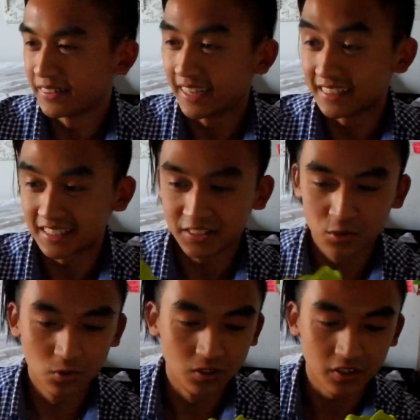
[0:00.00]
Yeah, it's, it's
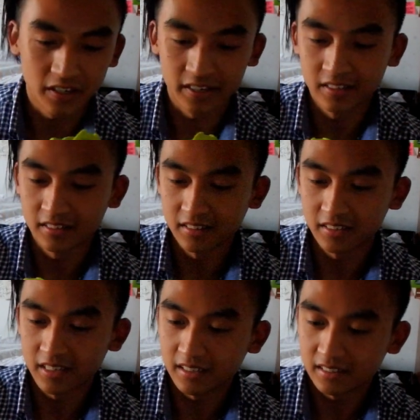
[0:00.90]
cool looking, and
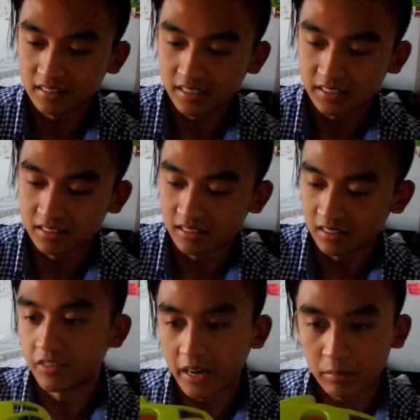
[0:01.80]
yeah, it's nice and
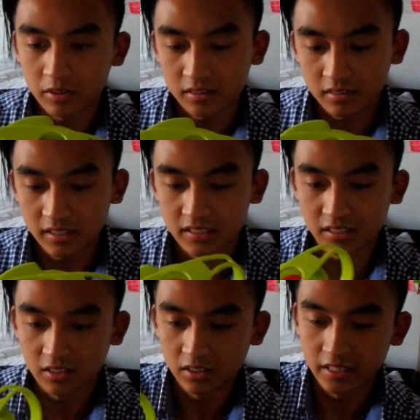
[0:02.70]
uh, vibrant, nice
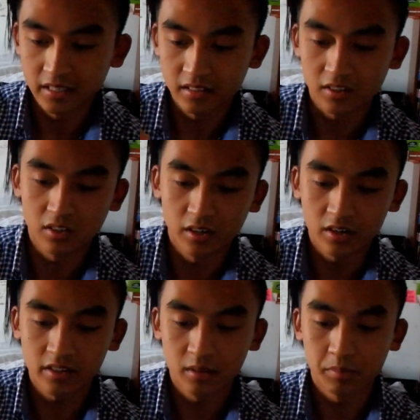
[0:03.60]
and clean. The
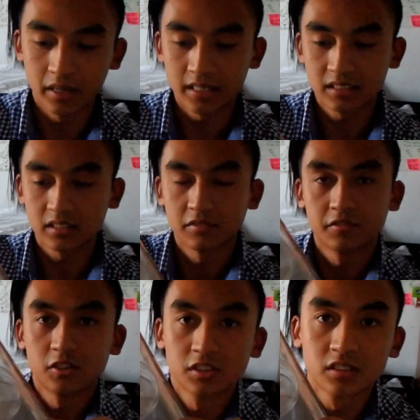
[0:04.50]
clarity of the plastic, the
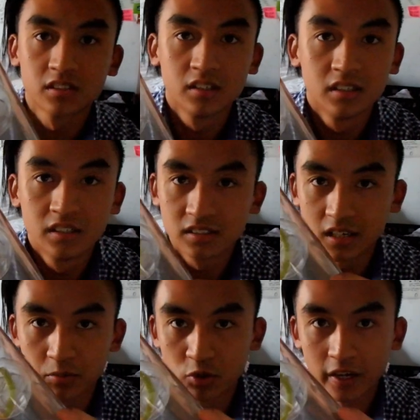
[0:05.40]
first
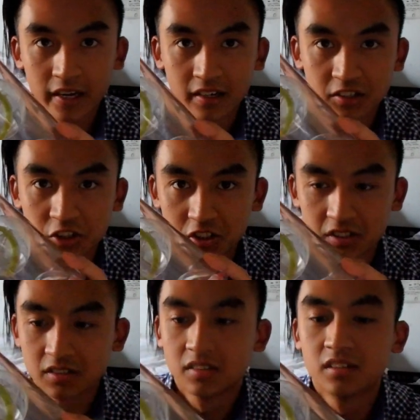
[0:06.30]
time you get it is
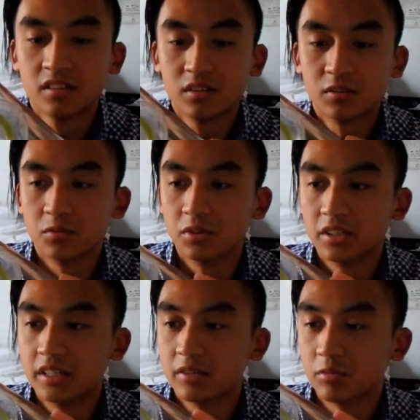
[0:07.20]
just
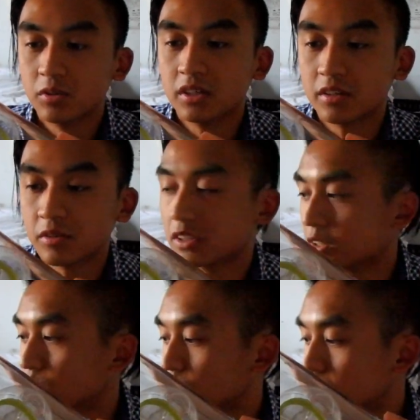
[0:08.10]
really really really
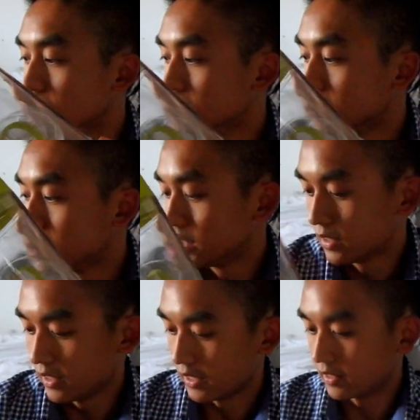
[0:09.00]
cool,
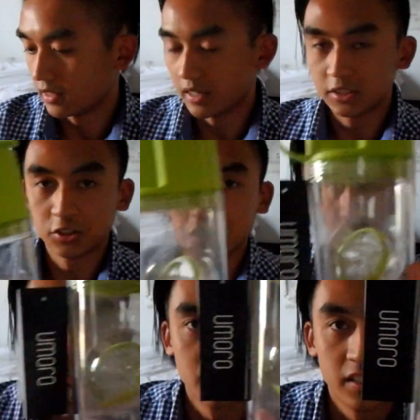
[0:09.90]
and uh, as you can
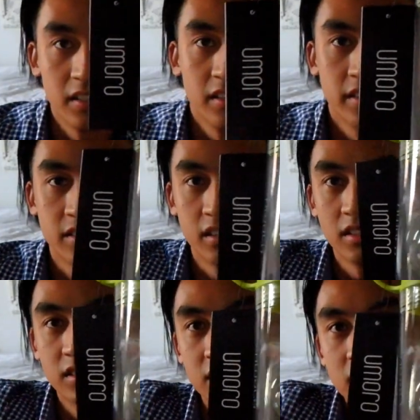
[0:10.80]
see it
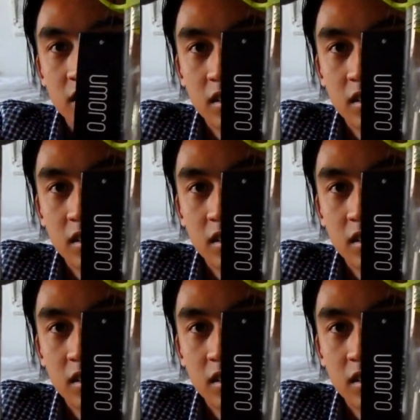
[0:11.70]
does